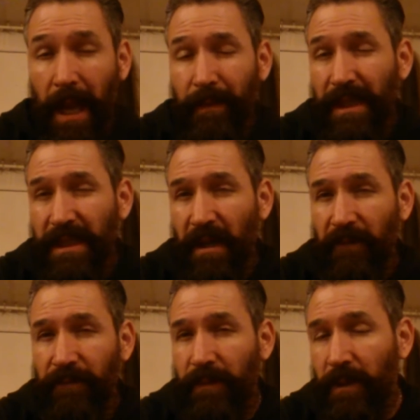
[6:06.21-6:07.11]
I
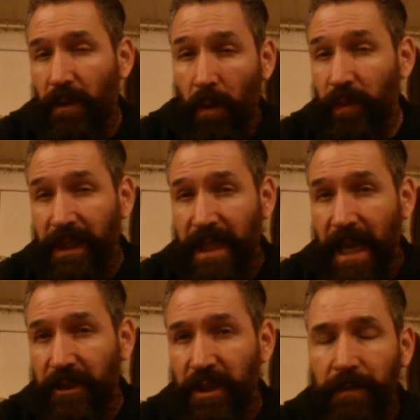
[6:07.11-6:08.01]
myself don't really
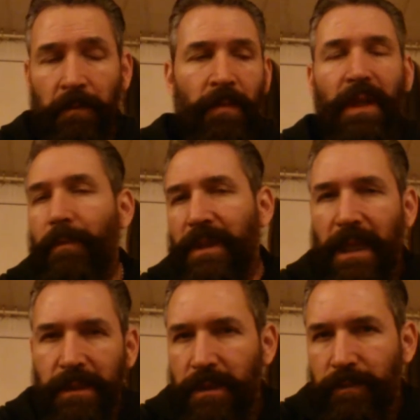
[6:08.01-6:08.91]
catch it, but
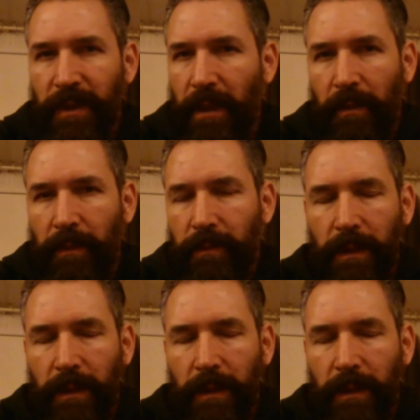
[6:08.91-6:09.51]
that's, you know,